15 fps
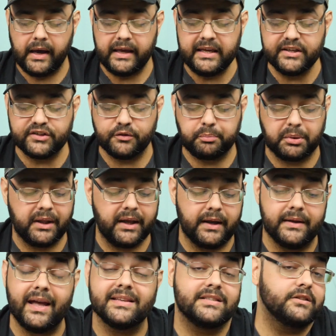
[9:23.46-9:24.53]
Ease of play,
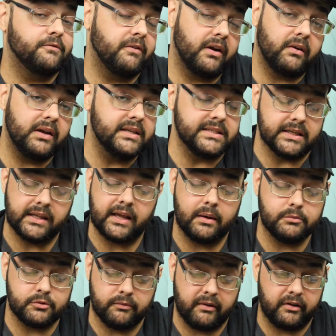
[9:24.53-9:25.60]
yes, it's very easy. The
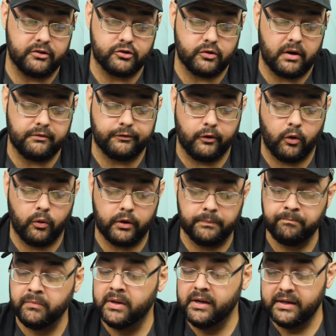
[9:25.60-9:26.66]
game's very
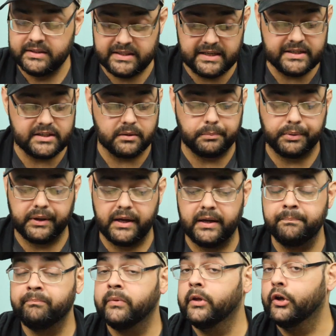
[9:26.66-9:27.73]
straightforward. It's easy to
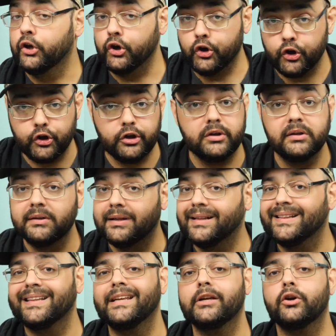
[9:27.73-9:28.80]
play. Good,
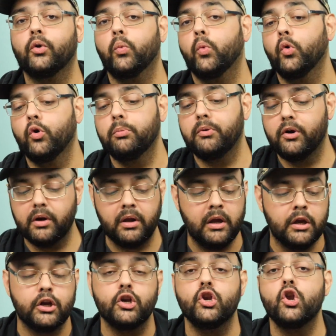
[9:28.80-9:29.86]
clear rule book.
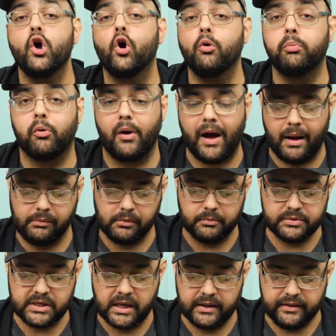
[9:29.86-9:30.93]
No
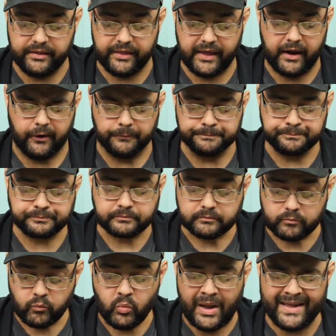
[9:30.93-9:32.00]
problems there.
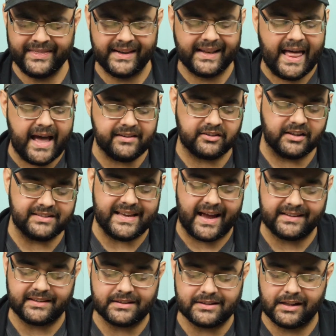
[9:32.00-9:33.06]
And then lastly,
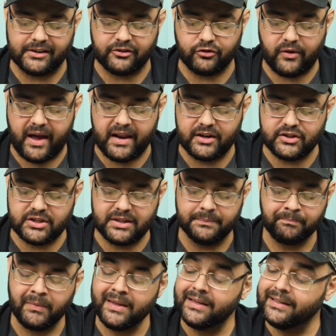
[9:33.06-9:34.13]
tactics, luck, strategy.
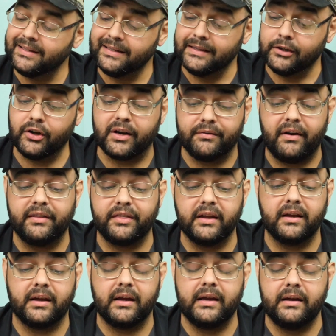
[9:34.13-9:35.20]
Look,
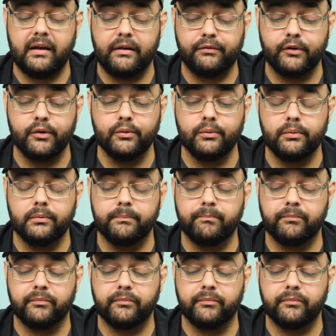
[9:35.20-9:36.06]
if you